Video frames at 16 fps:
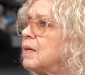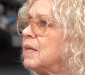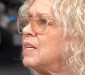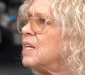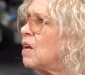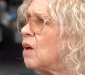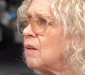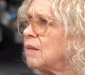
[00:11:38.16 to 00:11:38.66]

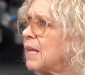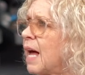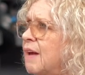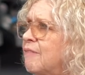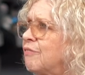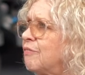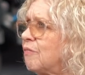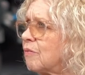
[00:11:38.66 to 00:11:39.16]
you know,
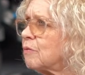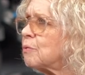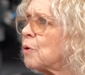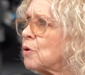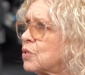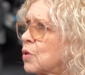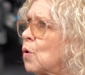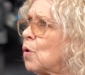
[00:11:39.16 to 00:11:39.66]
life
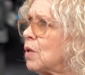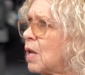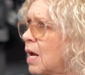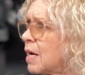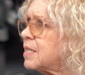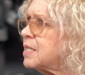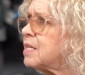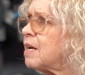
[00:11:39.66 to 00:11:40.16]
throws a whole
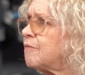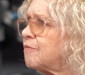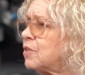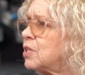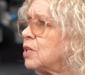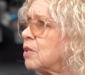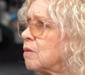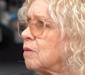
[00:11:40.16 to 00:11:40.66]
lot of stuff
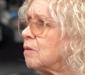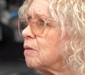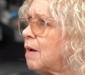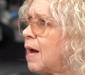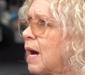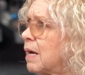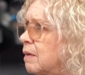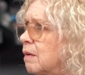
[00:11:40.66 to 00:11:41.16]
to you,
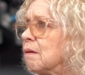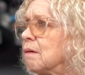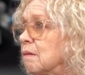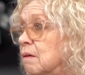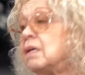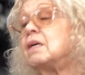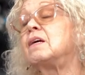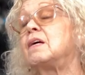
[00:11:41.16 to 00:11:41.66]
at you.
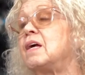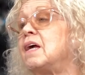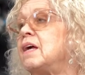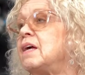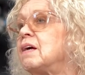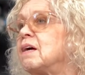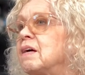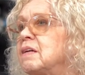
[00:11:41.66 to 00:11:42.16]
Mm-hmm.
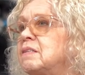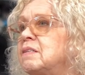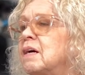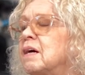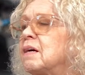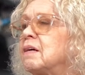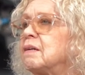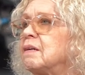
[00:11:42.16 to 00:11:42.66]
And
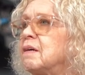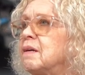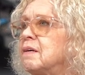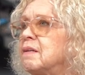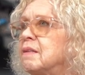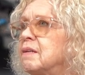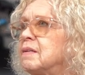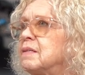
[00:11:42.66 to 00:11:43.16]
uh,
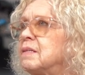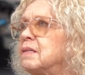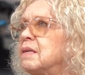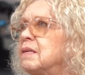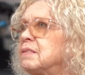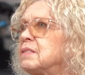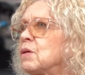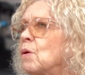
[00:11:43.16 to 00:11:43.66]

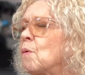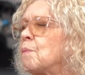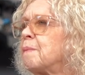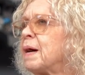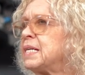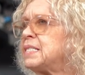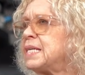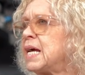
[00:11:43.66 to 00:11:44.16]
so
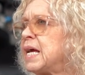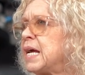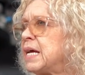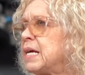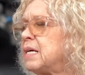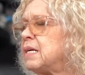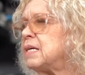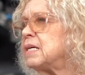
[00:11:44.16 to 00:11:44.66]
my
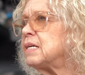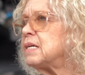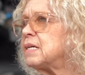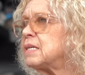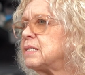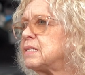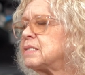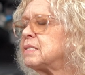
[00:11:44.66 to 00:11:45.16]
day
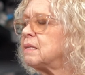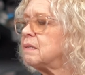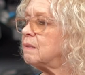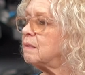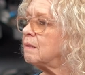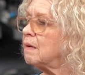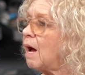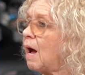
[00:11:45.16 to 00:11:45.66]
is
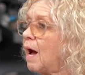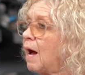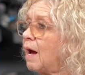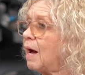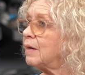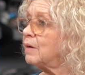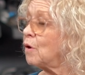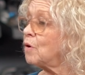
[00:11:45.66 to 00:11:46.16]

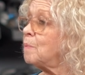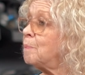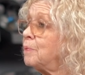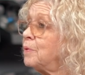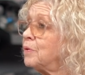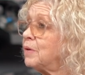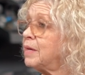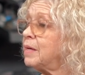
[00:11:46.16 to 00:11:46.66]
I go to
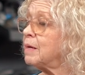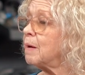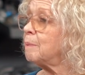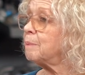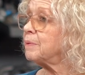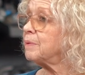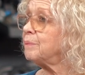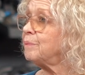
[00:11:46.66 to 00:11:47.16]
boot
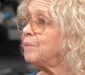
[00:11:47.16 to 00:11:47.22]
camp,